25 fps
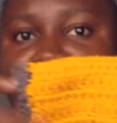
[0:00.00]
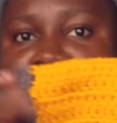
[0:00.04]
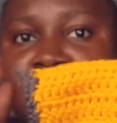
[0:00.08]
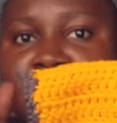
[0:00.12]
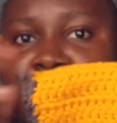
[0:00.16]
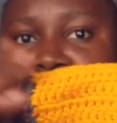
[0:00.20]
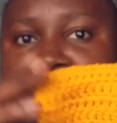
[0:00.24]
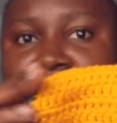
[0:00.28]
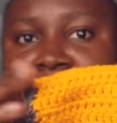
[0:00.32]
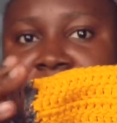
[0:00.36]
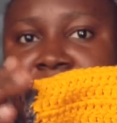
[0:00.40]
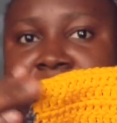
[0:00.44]
going
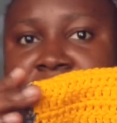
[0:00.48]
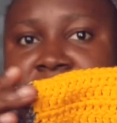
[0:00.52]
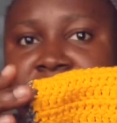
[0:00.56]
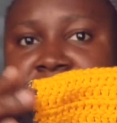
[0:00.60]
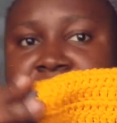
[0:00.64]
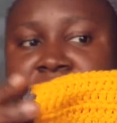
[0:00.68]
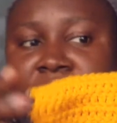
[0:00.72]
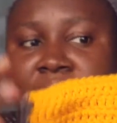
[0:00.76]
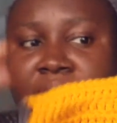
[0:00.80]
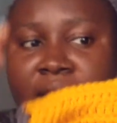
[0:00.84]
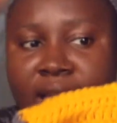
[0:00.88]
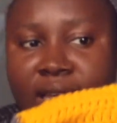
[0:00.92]
to
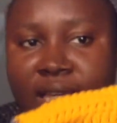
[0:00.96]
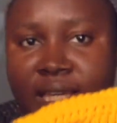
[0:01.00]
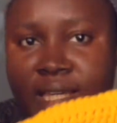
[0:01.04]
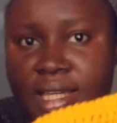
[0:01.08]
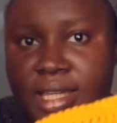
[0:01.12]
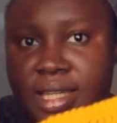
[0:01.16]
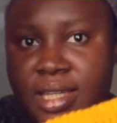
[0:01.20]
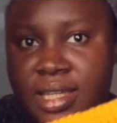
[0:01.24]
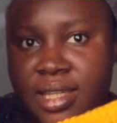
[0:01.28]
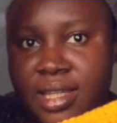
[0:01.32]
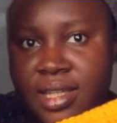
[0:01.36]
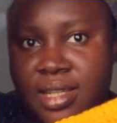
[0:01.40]
attach like
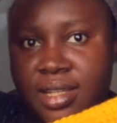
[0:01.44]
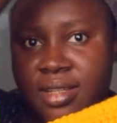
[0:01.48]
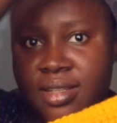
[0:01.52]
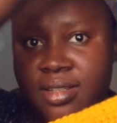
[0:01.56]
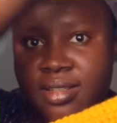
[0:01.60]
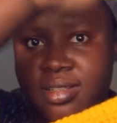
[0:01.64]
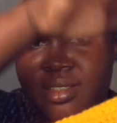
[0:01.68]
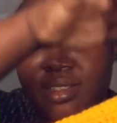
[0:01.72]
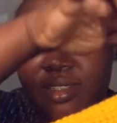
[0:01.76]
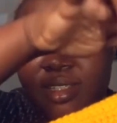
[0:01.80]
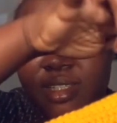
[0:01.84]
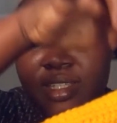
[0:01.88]

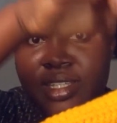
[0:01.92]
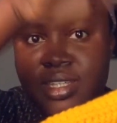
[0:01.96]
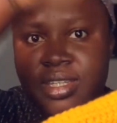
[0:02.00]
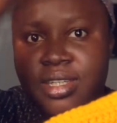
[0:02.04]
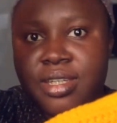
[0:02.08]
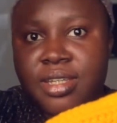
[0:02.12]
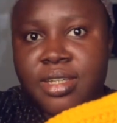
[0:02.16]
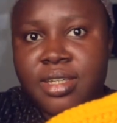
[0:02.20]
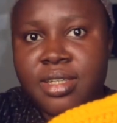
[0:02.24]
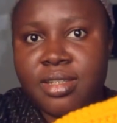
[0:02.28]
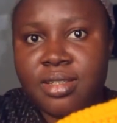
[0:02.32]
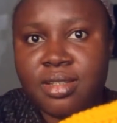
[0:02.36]

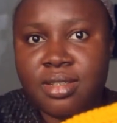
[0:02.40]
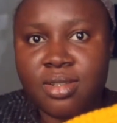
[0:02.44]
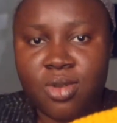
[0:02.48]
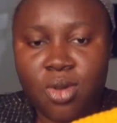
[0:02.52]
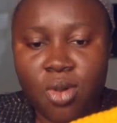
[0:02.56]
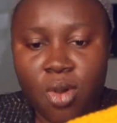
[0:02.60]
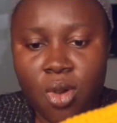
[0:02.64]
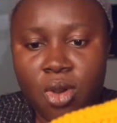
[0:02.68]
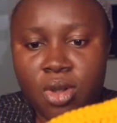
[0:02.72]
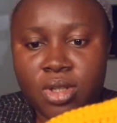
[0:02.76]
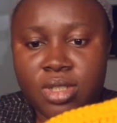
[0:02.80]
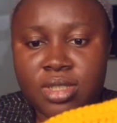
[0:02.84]
a
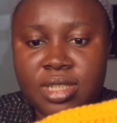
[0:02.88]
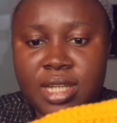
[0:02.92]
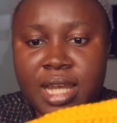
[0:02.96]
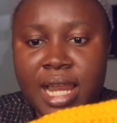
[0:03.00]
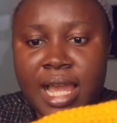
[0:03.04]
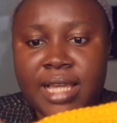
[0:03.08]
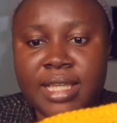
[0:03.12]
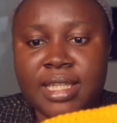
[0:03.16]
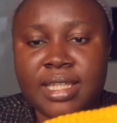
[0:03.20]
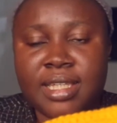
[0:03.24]
cord to